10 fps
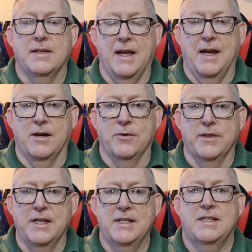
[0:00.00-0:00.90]
Now
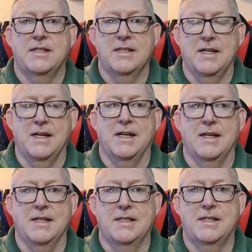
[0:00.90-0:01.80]
this
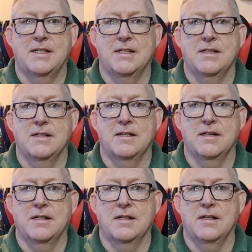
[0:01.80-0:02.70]
is
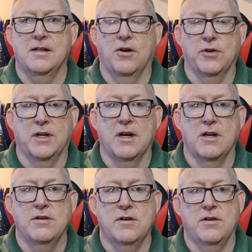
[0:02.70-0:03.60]
on a
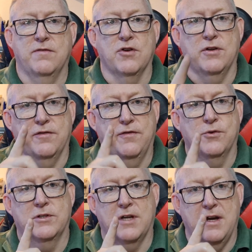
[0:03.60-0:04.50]
gun, you've got your
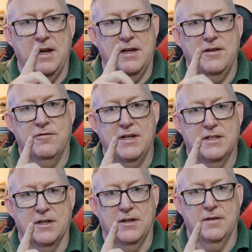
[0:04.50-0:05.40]
foresight and your rear
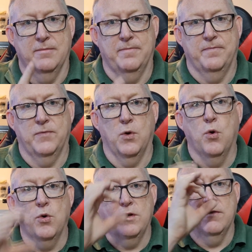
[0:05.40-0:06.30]
sight,
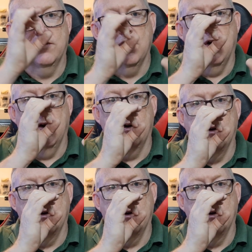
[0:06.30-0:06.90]
or you've got